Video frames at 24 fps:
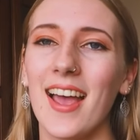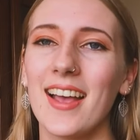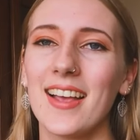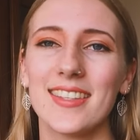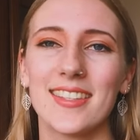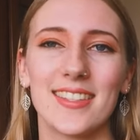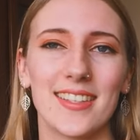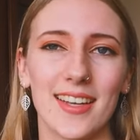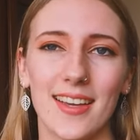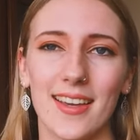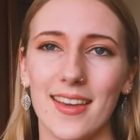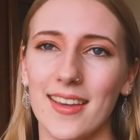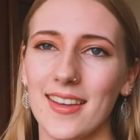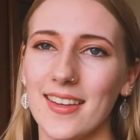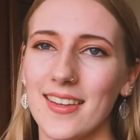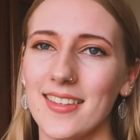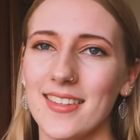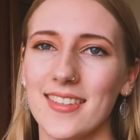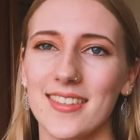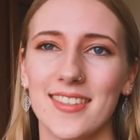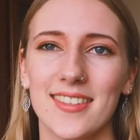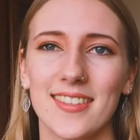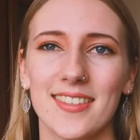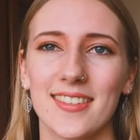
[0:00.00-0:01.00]

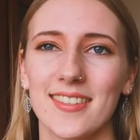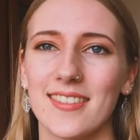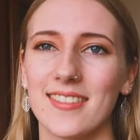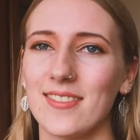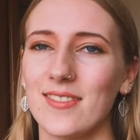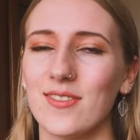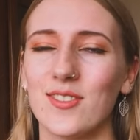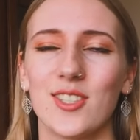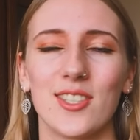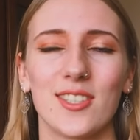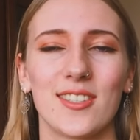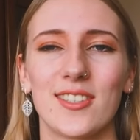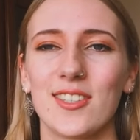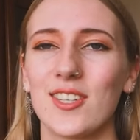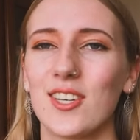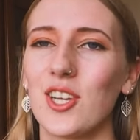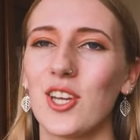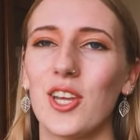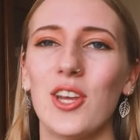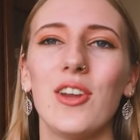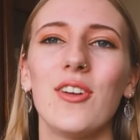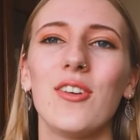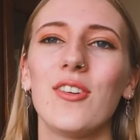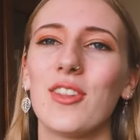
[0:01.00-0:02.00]
stickers, just
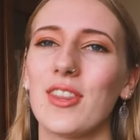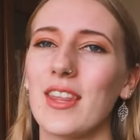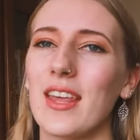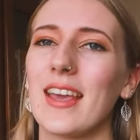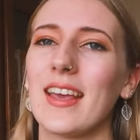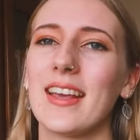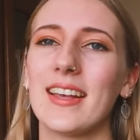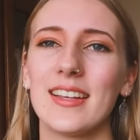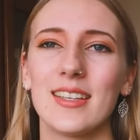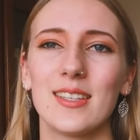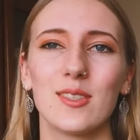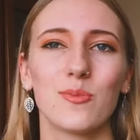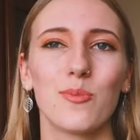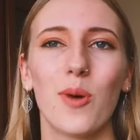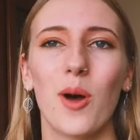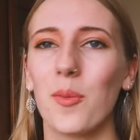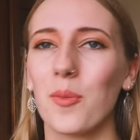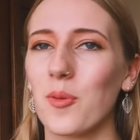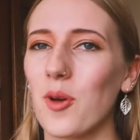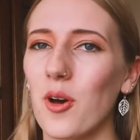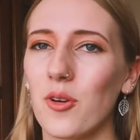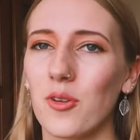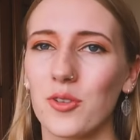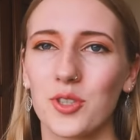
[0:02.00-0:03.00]
cute things,
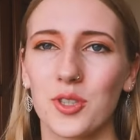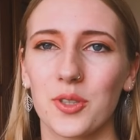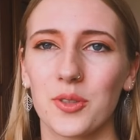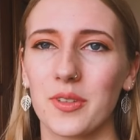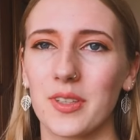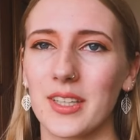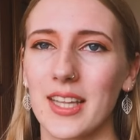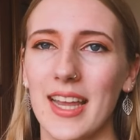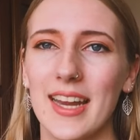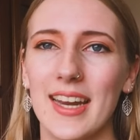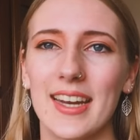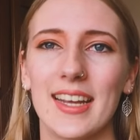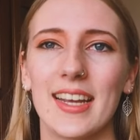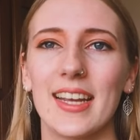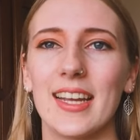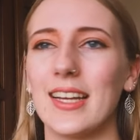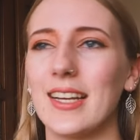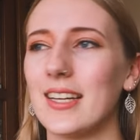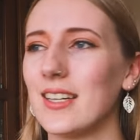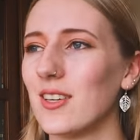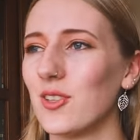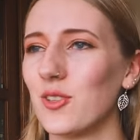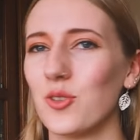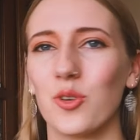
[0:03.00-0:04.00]
pop culture
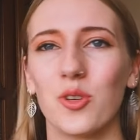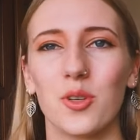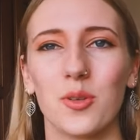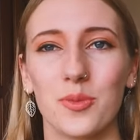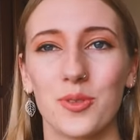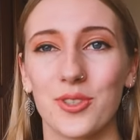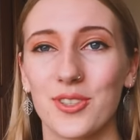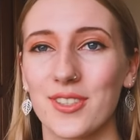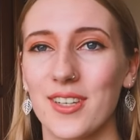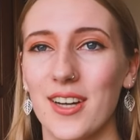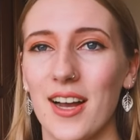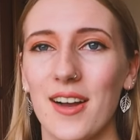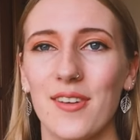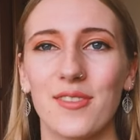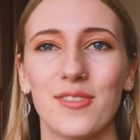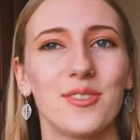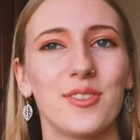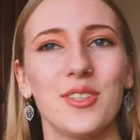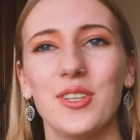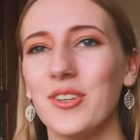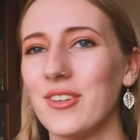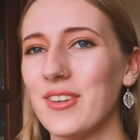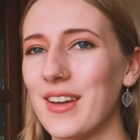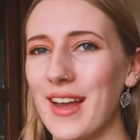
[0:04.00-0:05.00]
related, adorable stuff,
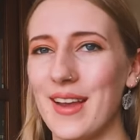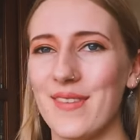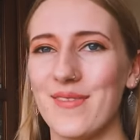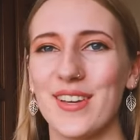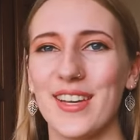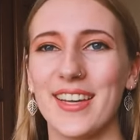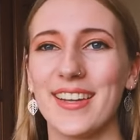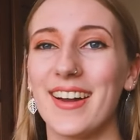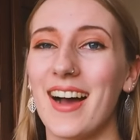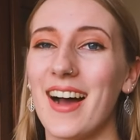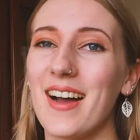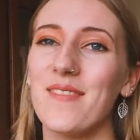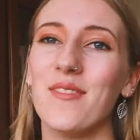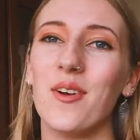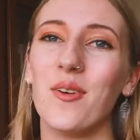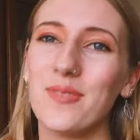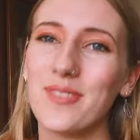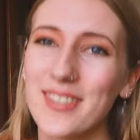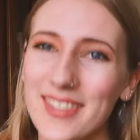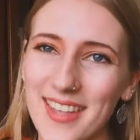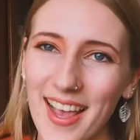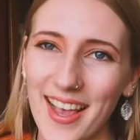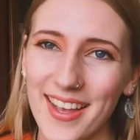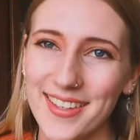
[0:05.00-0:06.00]
you name it, I'm
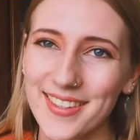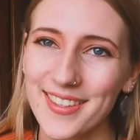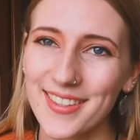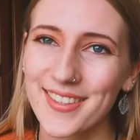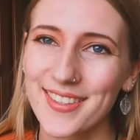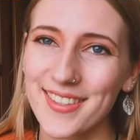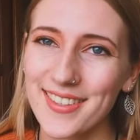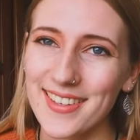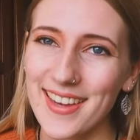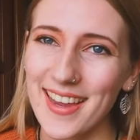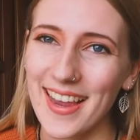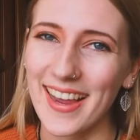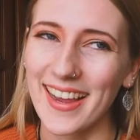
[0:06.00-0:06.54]
obsessed.